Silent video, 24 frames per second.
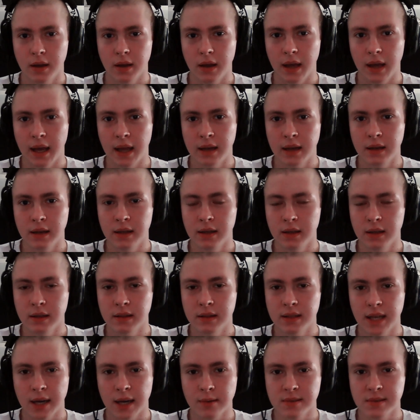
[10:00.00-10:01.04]
any
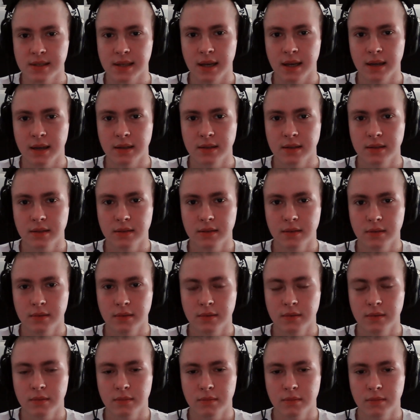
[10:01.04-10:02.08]
downsides
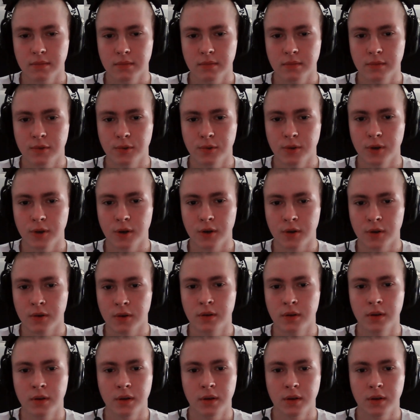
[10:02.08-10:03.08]
to your